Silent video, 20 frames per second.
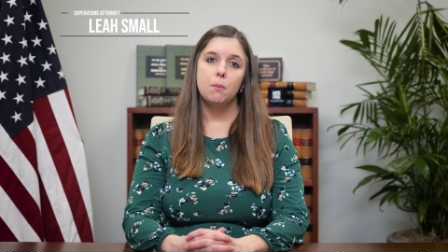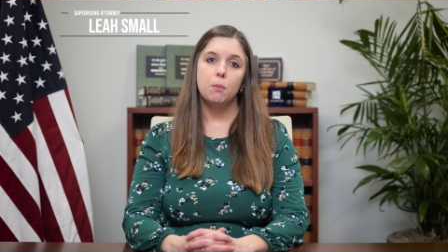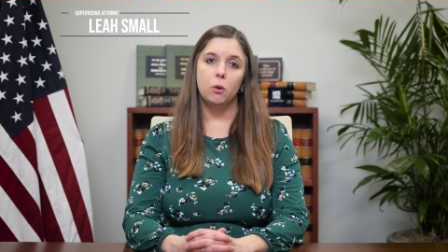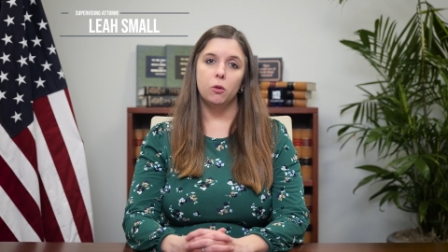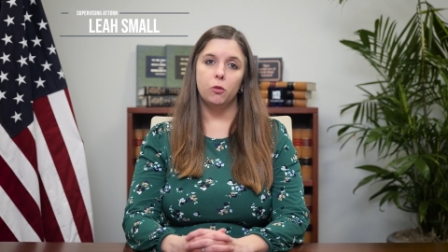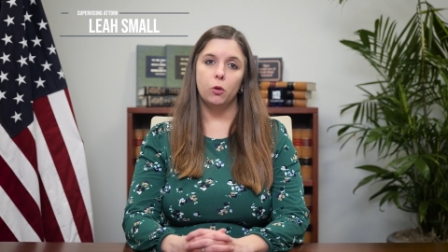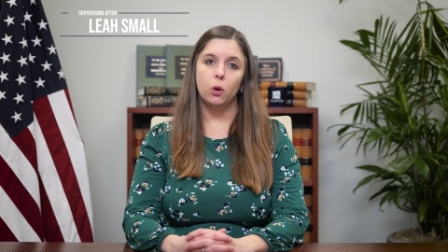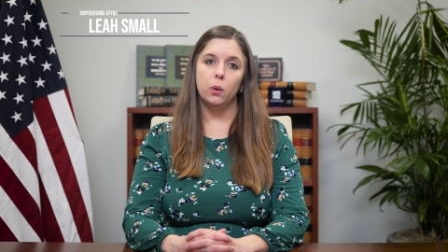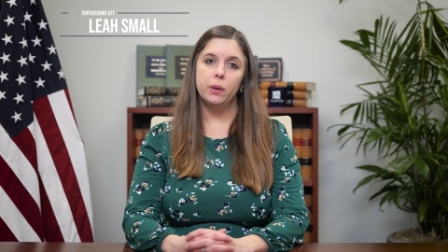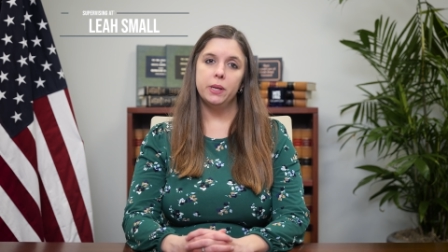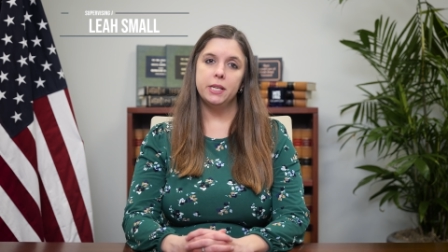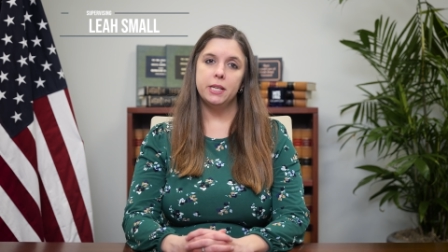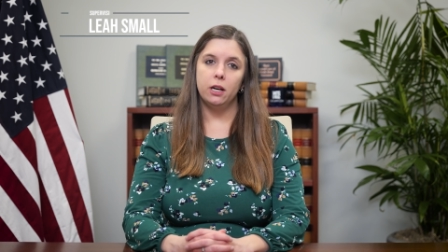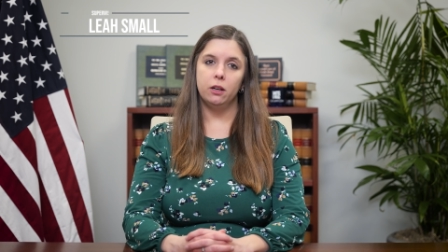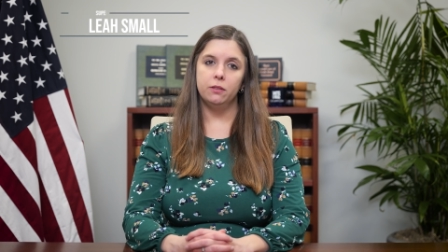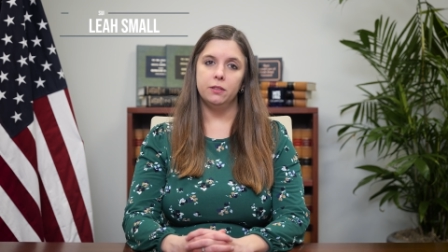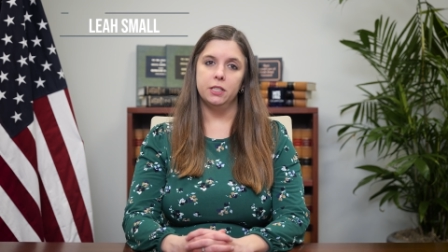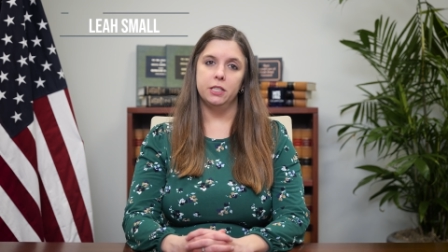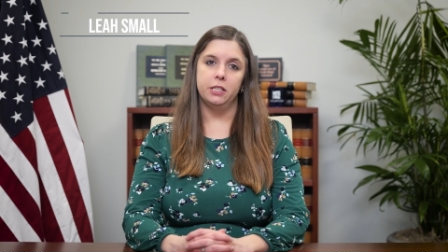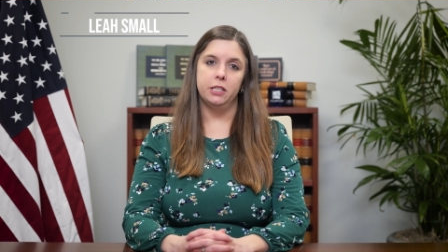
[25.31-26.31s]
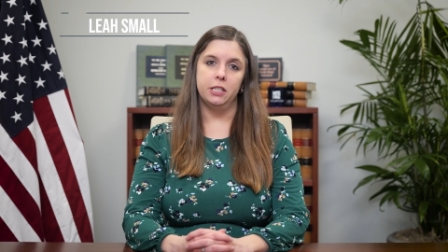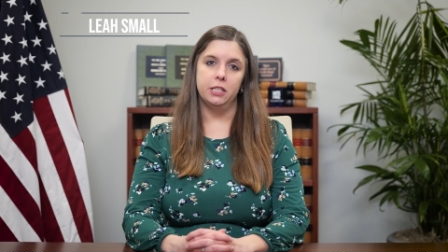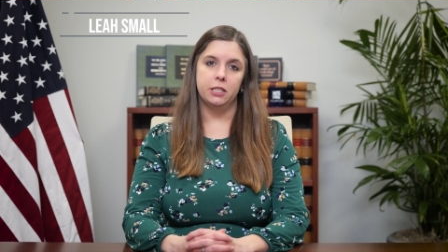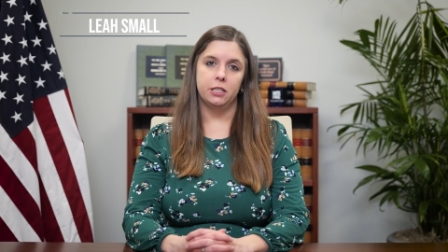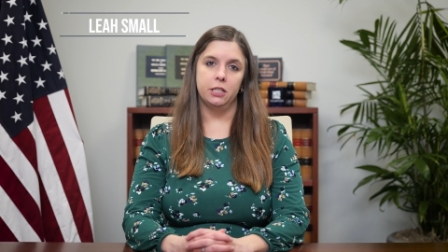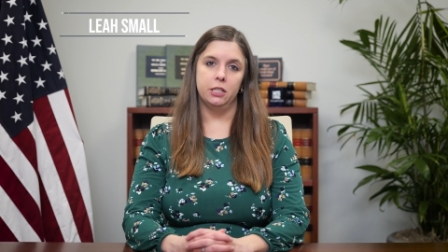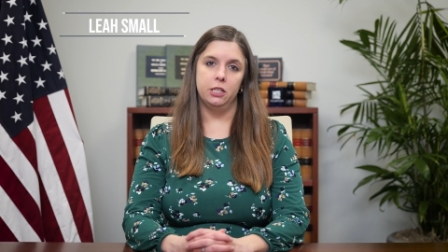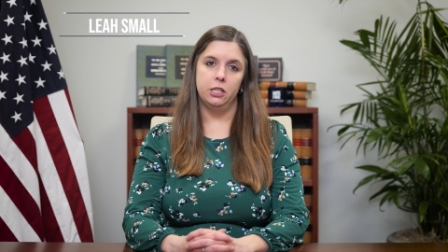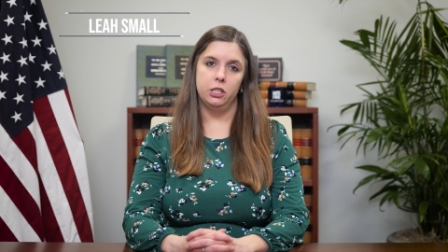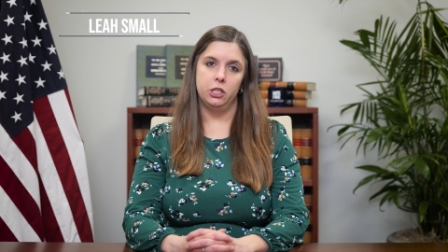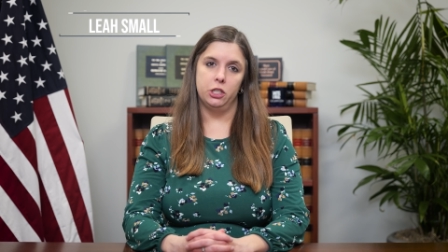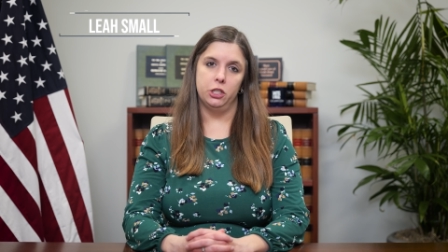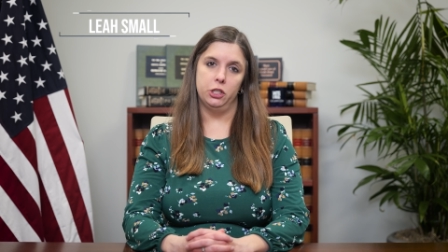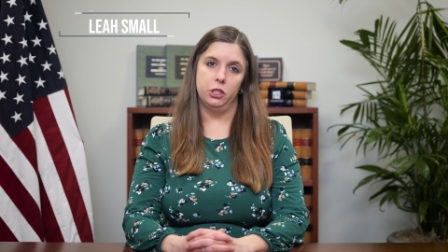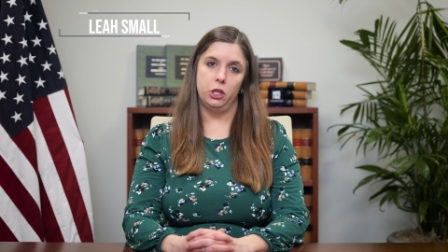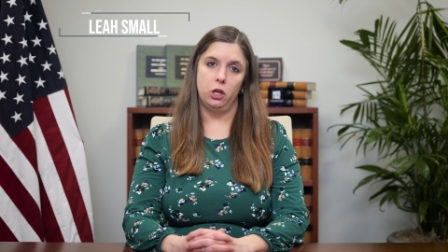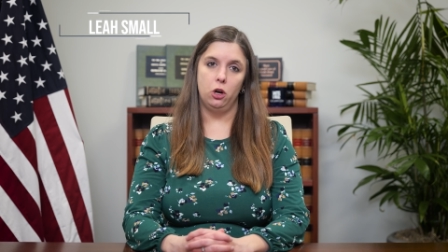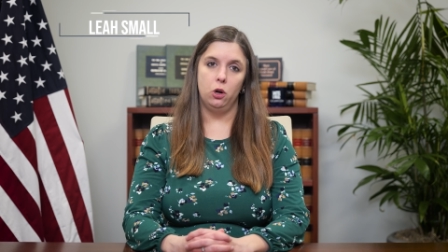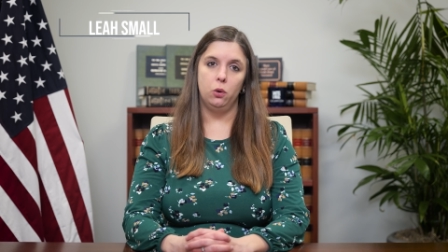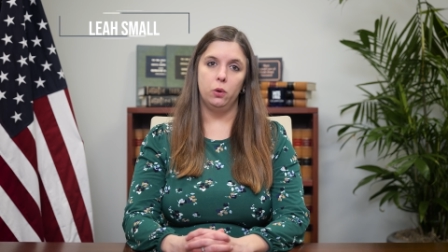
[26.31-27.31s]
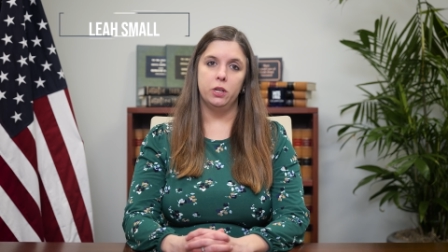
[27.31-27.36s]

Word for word: Before we delve into these conditions, though,